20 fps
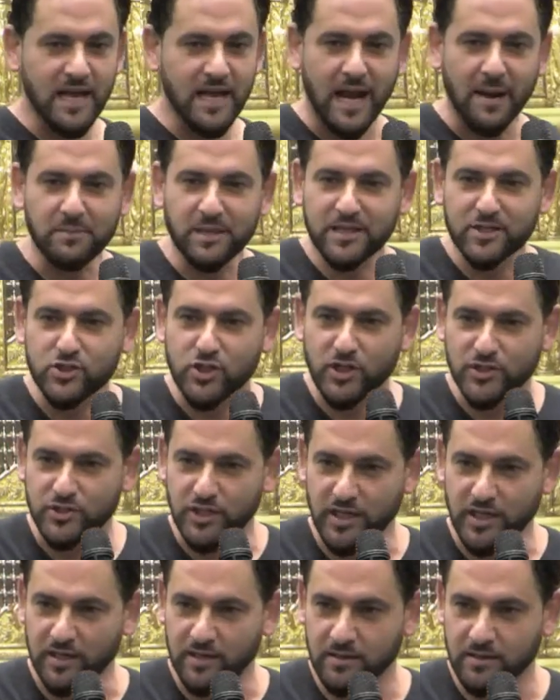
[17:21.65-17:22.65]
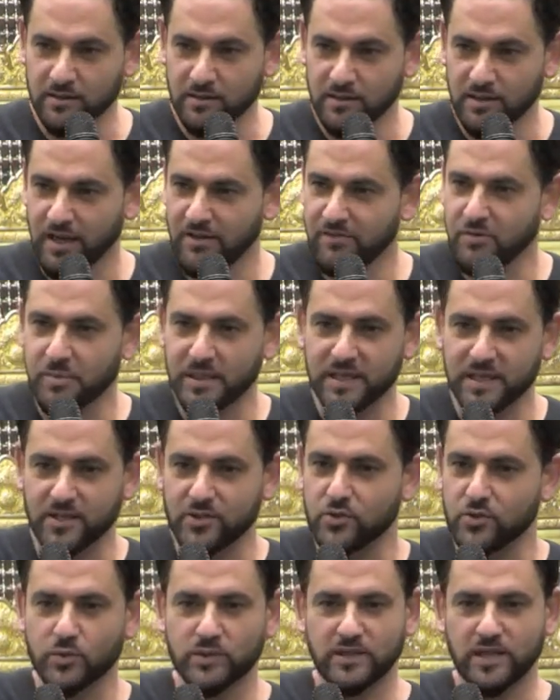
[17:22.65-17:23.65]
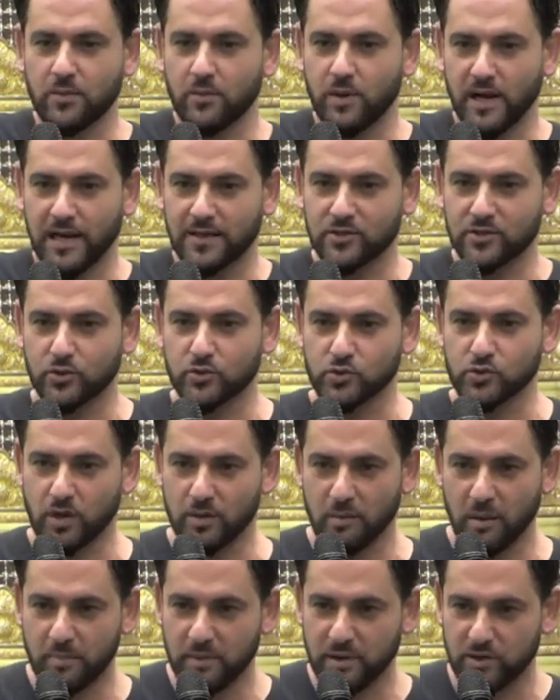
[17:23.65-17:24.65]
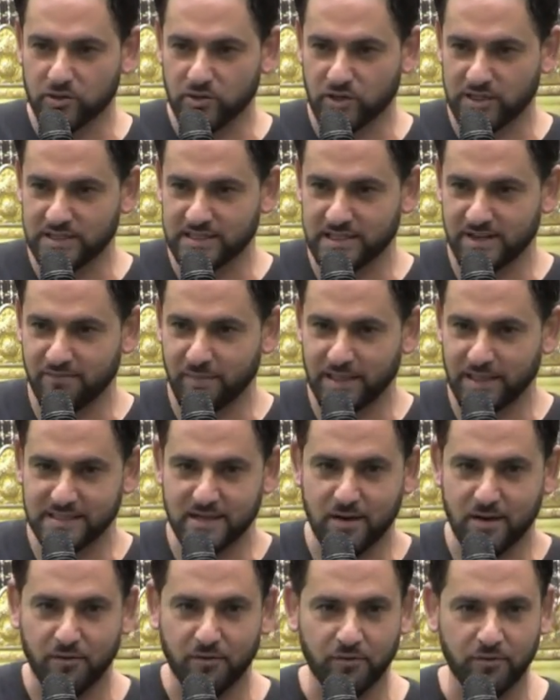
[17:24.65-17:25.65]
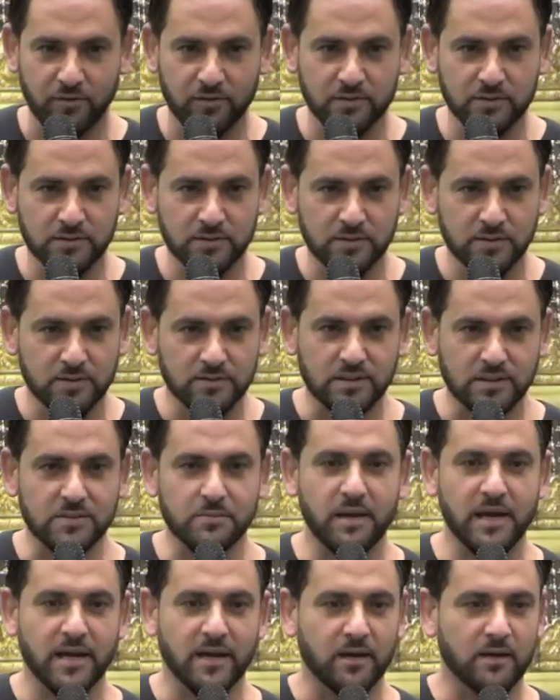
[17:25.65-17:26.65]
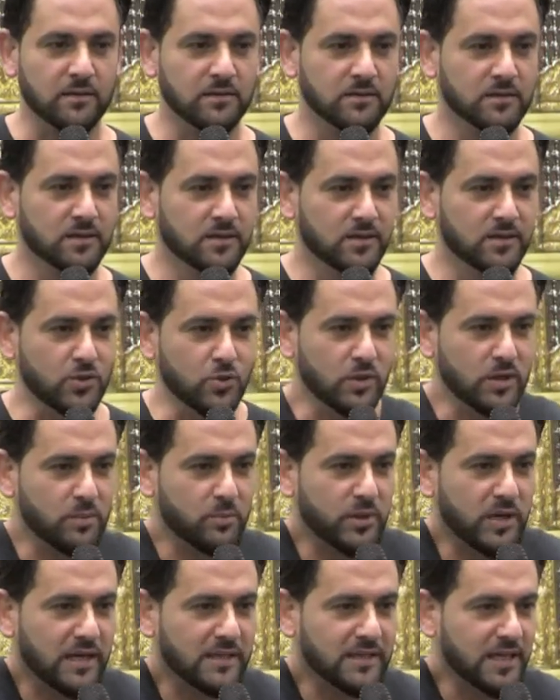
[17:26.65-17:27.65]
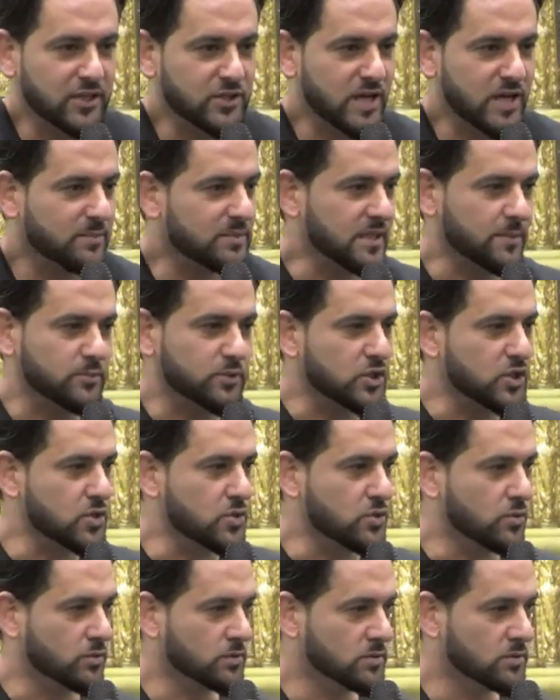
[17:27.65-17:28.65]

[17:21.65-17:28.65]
I'm not judging. Everybody can do what they want. I told you, I'm up here trying to save myself. Doesn't matter. You want to put on the hijab, it's up to you.